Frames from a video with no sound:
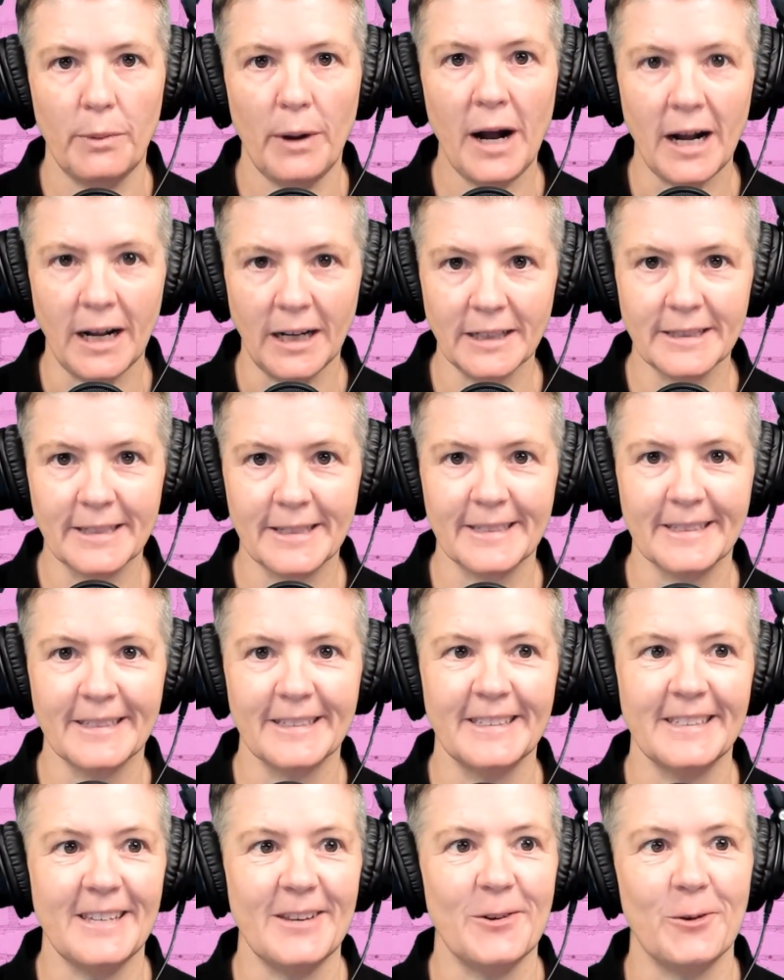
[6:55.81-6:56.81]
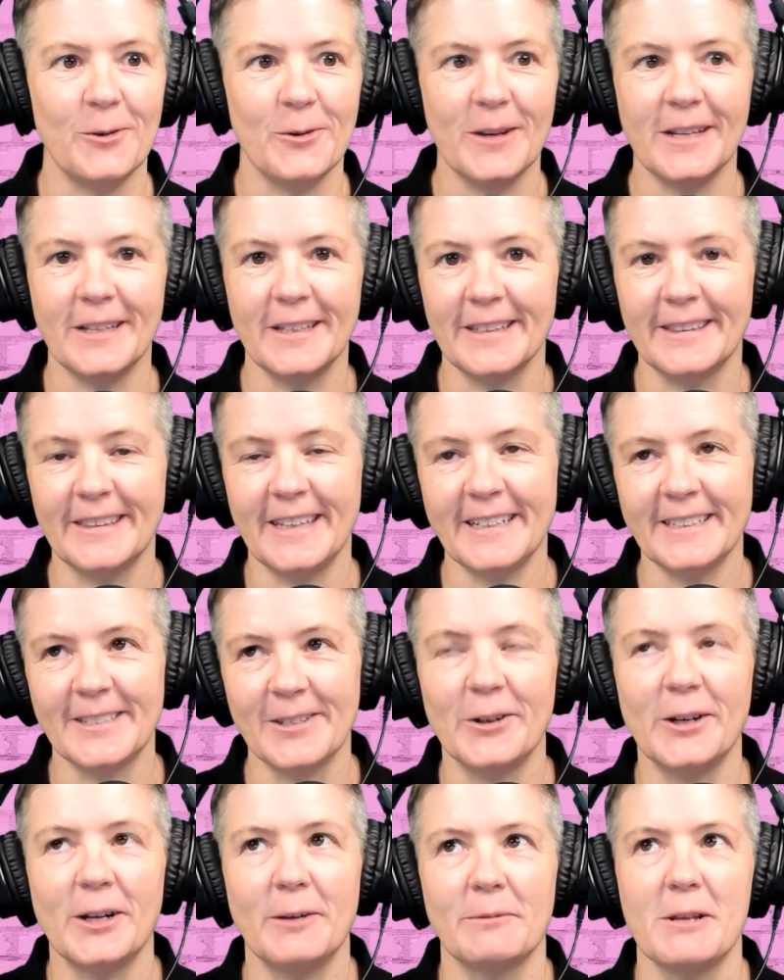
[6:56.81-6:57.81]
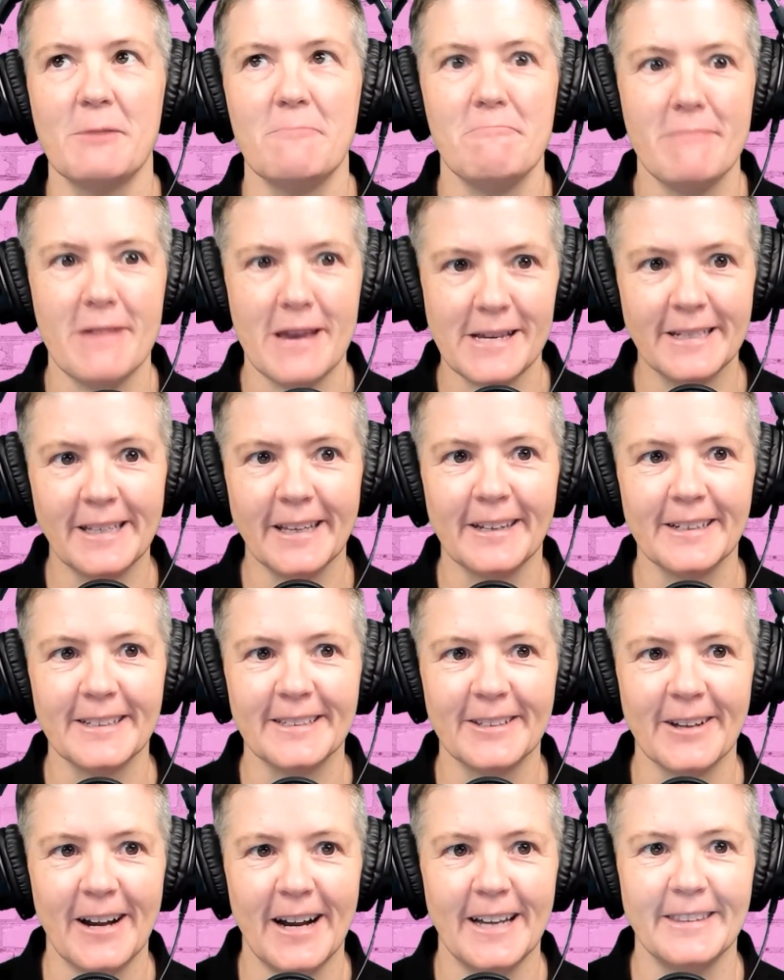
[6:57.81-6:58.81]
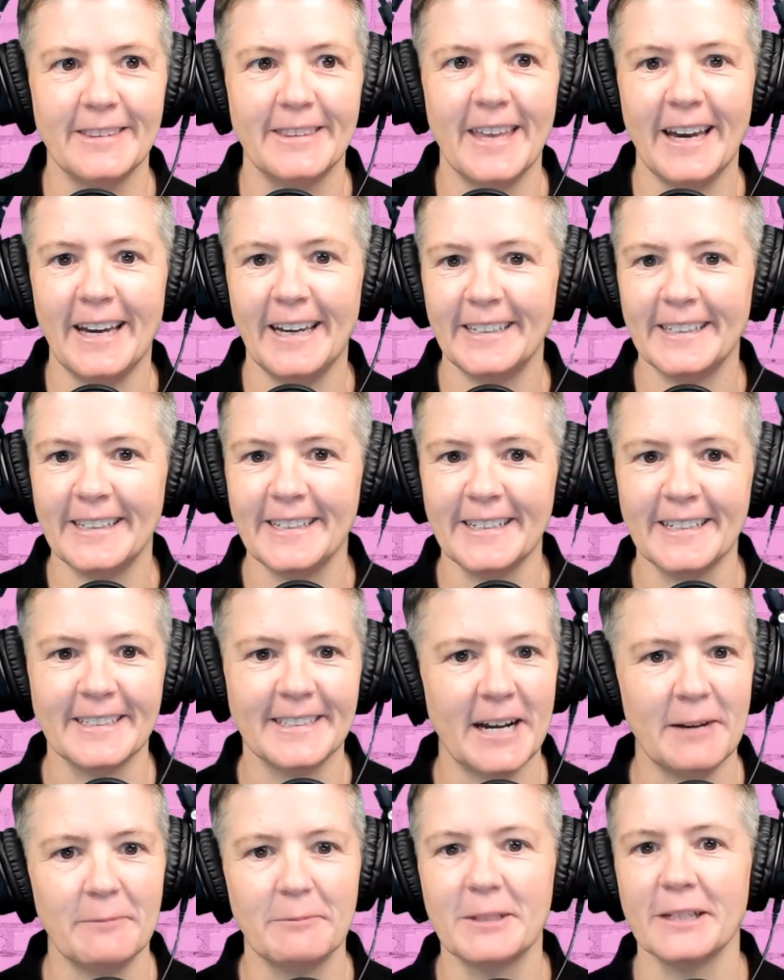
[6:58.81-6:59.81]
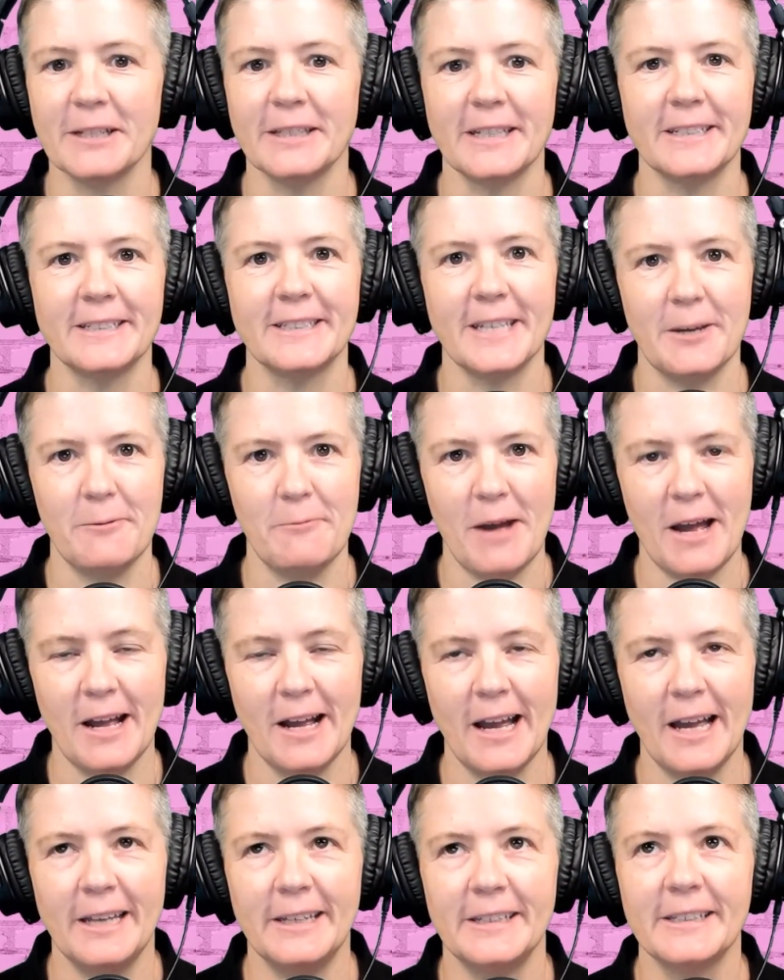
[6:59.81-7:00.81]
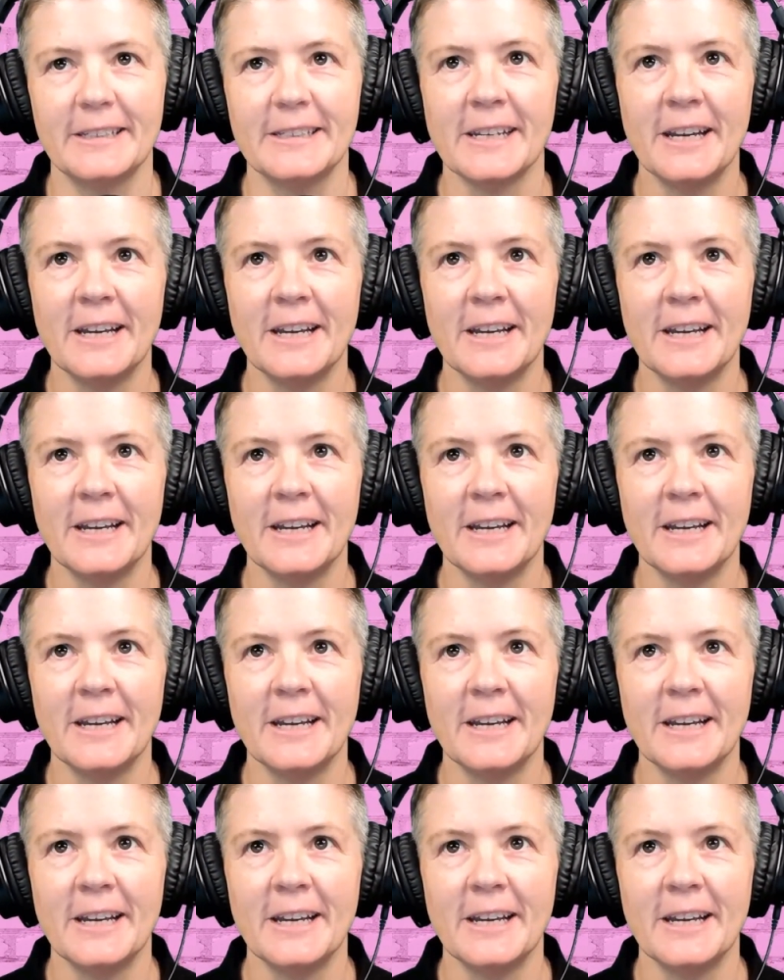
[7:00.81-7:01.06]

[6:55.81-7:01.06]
But that's not up to me to decide. That is up to LinkedIn. And